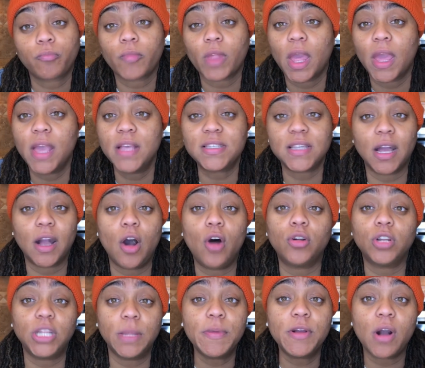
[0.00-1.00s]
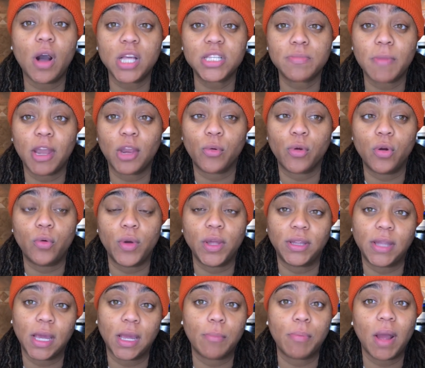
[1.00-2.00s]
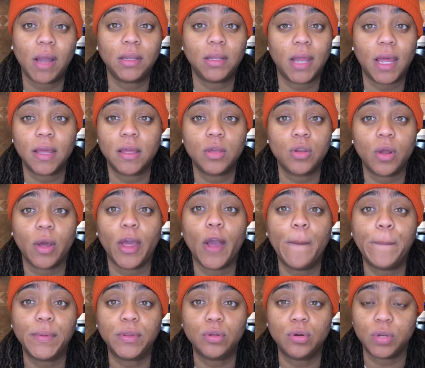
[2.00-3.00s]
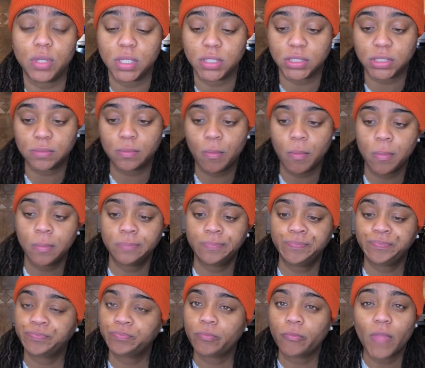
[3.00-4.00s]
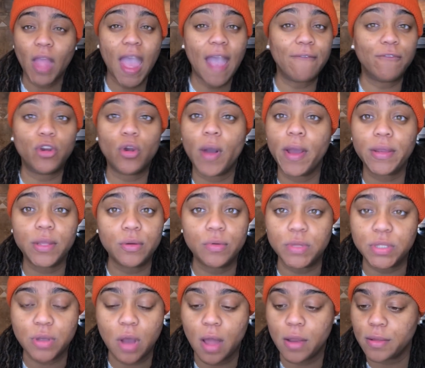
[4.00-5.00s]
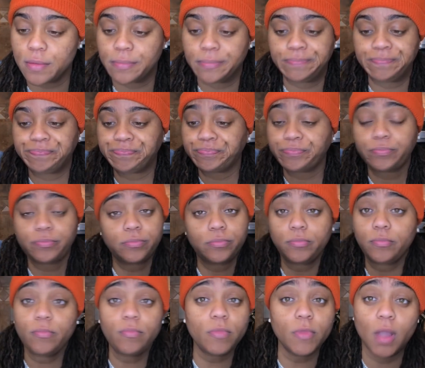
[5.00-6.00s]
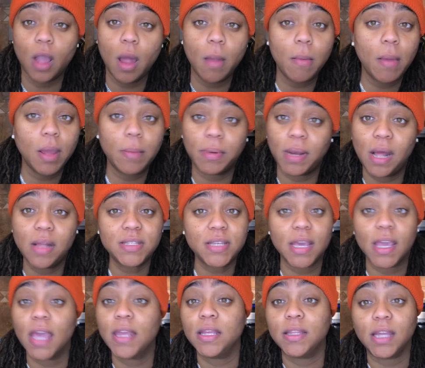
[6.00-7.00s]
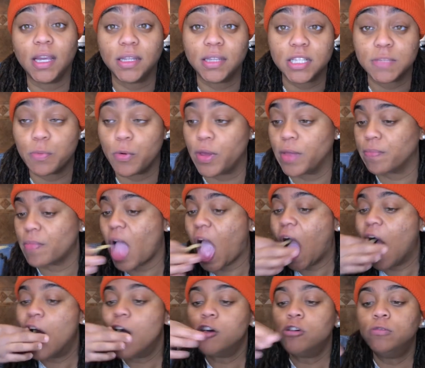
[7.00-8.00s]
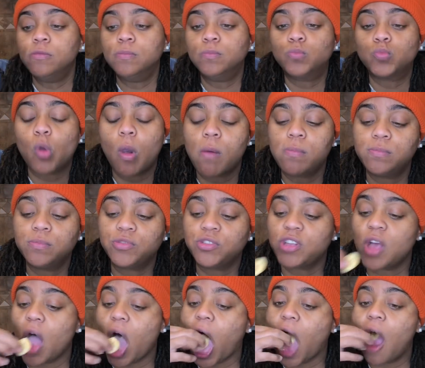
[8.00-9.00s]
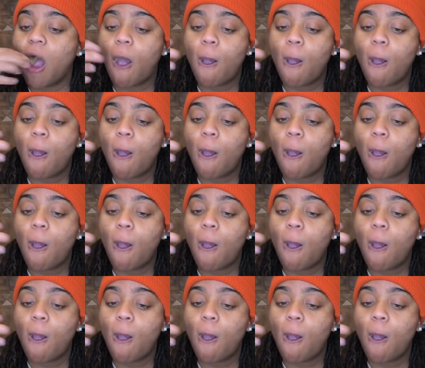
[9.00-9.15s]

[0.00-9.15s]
he's like, hold on, let me call somebody real quick that can probably, like, you know, help you through this. I have no idea who he's calling. I'm like, but I'll take anything at this point. So,